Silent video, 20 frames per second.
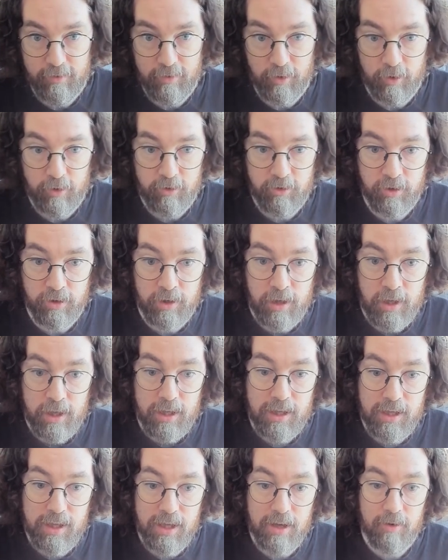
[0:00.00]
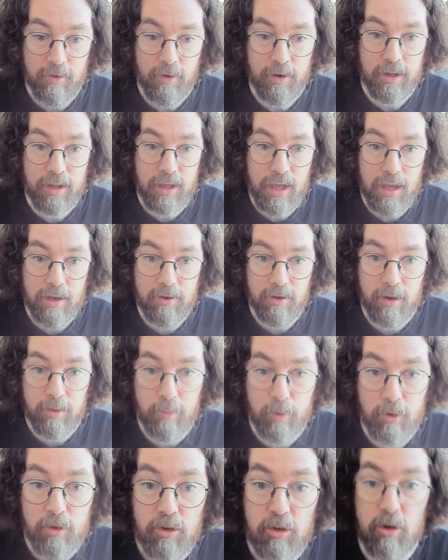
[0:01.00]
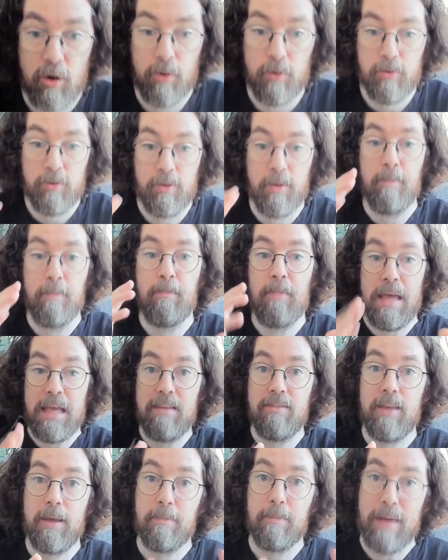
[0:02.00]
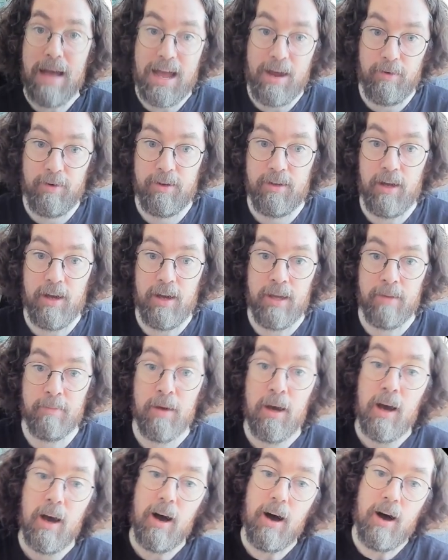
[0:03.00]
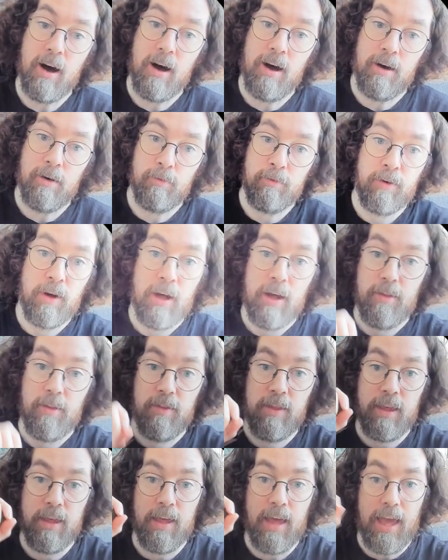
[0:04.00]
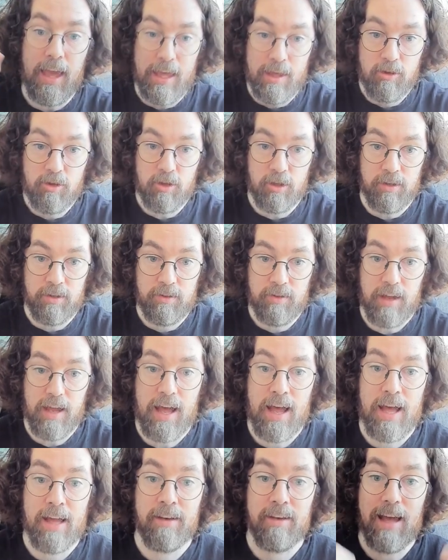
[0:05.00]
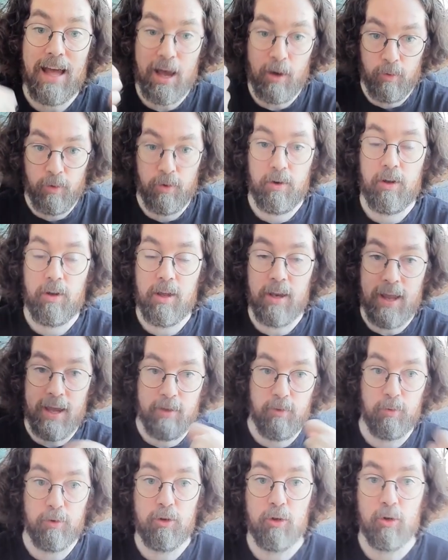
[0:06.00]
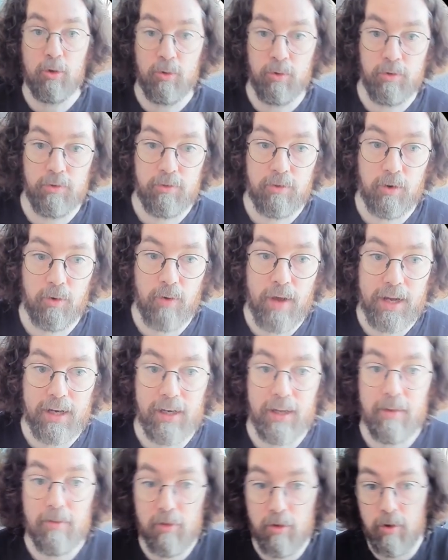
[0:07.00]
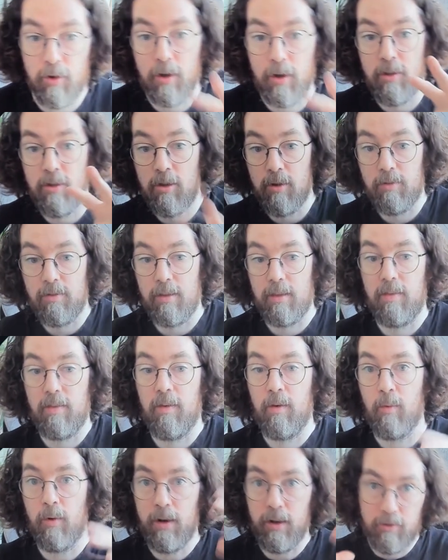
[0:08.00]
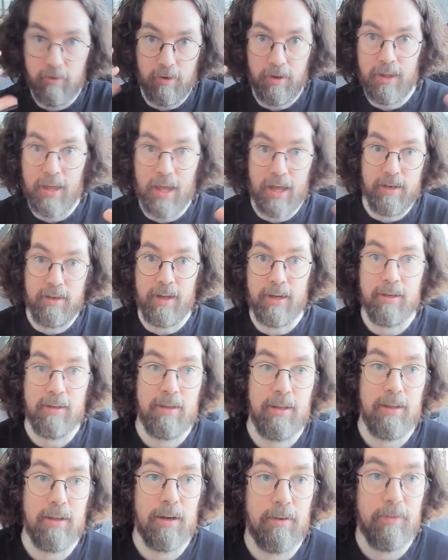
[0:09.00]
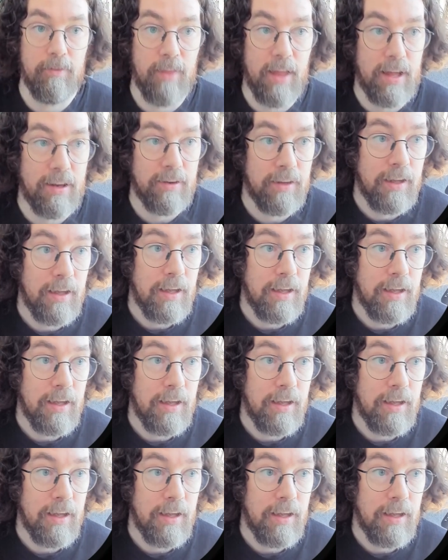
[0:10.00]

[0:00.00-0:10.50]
version here on GitHub, which shows the basic paradigm of the agent and how it connects with tools correctly. So you can use this if you want to sort of get an idea of that.